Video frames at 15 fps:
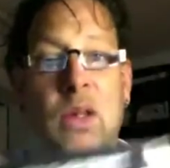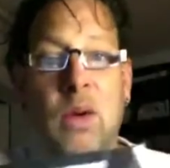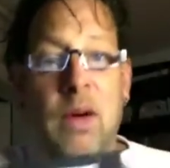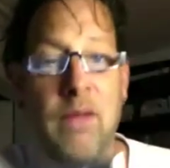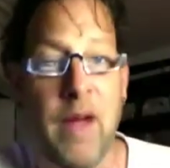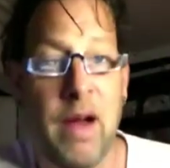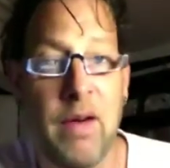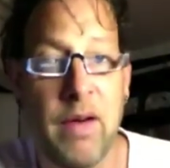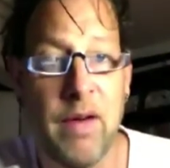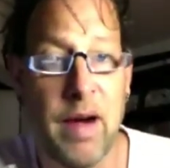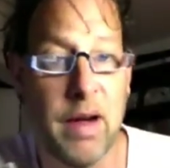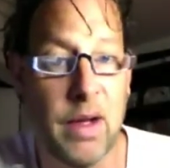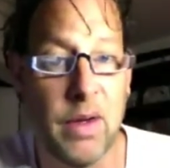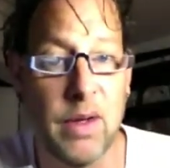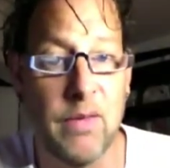a very,
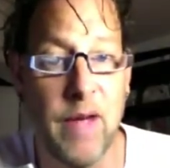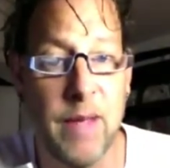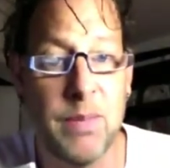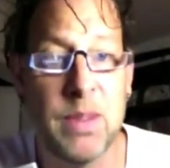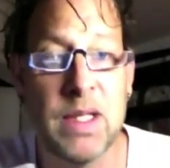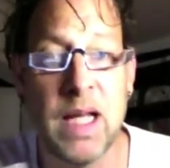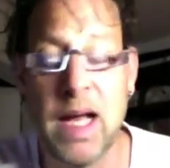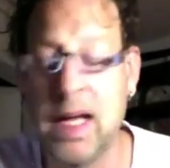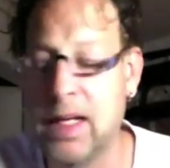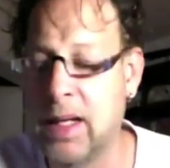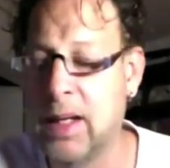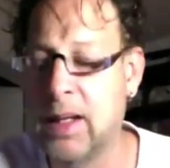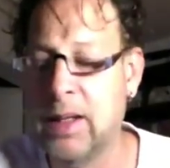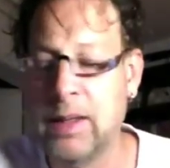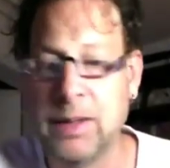very good website.
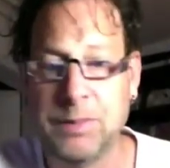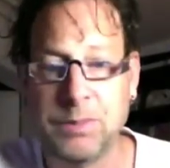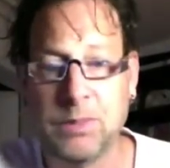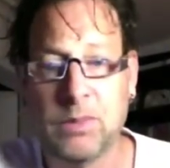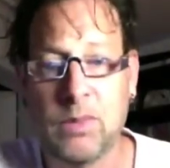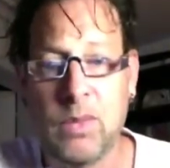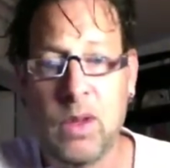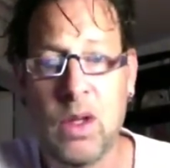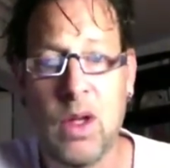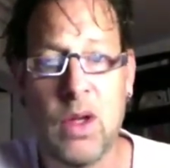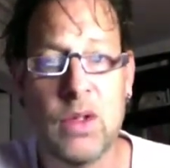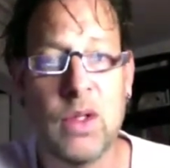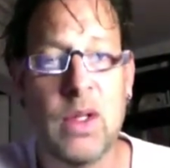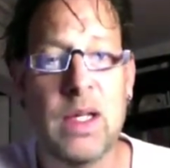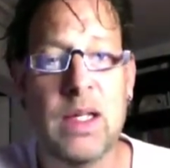
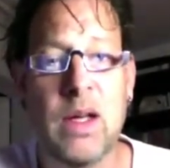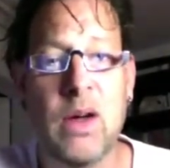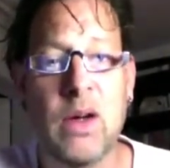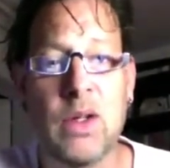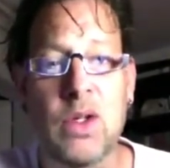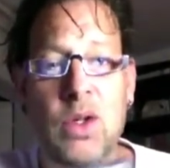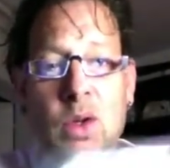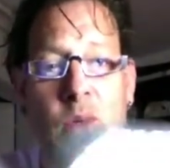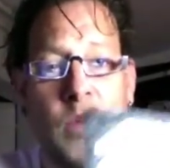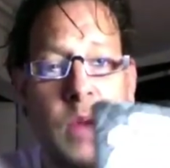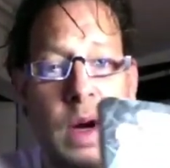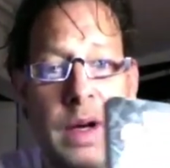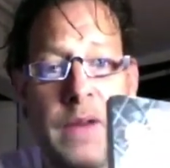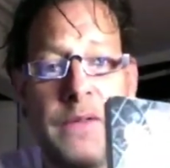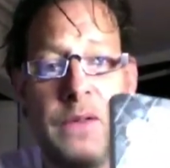So these are two
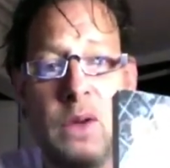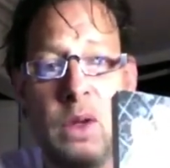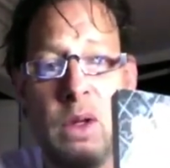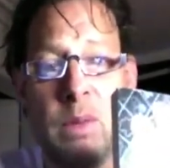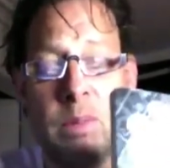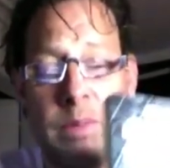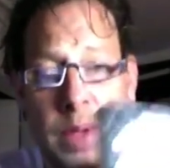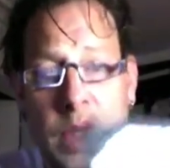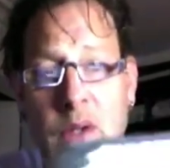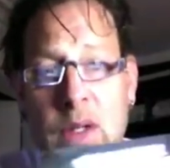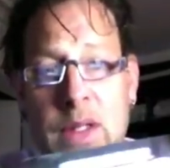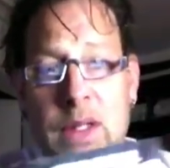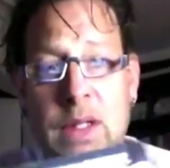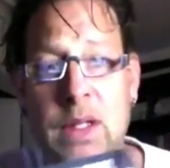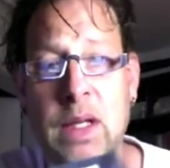wonderful
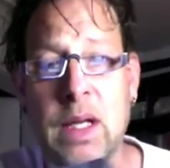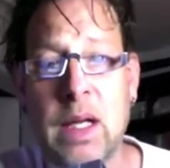books.